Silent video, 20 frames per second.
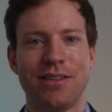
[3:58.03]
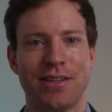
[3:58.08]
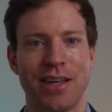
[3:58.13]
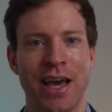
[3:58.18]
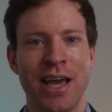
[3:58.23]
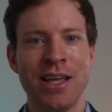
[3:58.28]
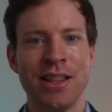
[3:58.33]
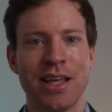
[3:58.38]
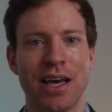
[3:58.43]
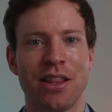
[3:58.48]
In
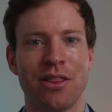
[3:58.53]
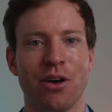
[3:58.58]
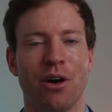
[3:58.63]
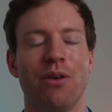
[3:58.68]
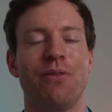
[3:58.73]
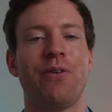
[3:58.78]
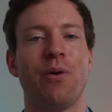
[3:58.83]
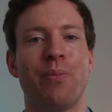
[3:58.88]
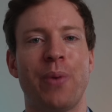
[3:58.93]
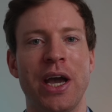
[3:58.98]
saying that
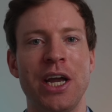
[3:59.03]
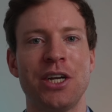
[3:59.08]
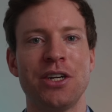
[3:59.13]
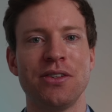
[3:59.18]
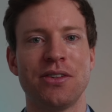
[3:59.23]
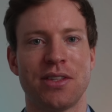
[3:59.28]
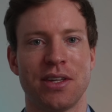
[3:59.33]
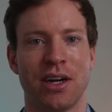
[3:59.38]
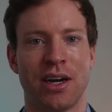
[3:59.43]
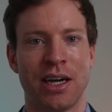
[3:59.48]
though, for
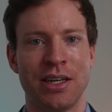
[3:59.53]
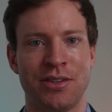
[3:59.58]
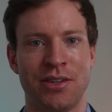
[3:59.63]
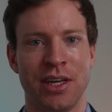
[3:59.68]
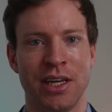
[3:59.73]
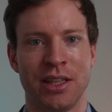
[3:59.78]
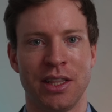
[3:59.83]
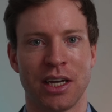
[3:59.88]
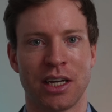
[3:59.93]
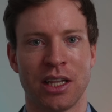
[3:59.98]
patients that I
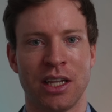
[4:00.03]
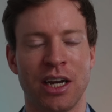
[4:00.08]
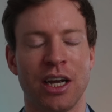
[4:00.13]
see in the